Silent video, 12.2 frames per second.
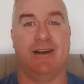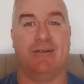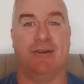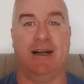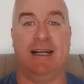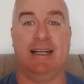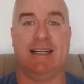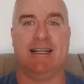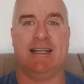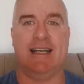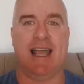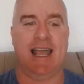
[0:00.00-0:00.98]
right?
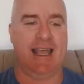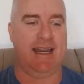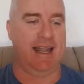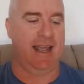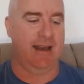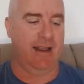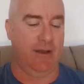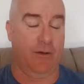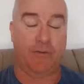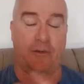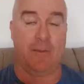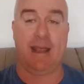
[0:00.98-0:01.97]
And
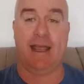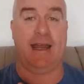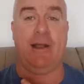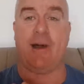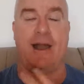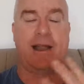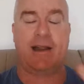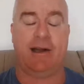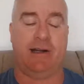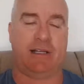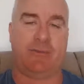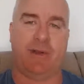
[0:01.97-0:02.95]
for me anyway, I can
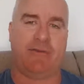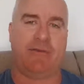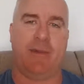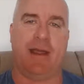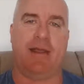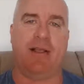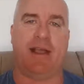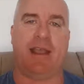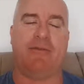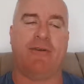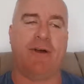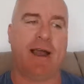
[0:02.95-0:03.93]
only speak for me.
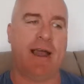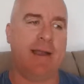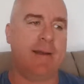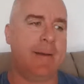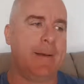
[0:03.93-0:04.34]
Like if I'm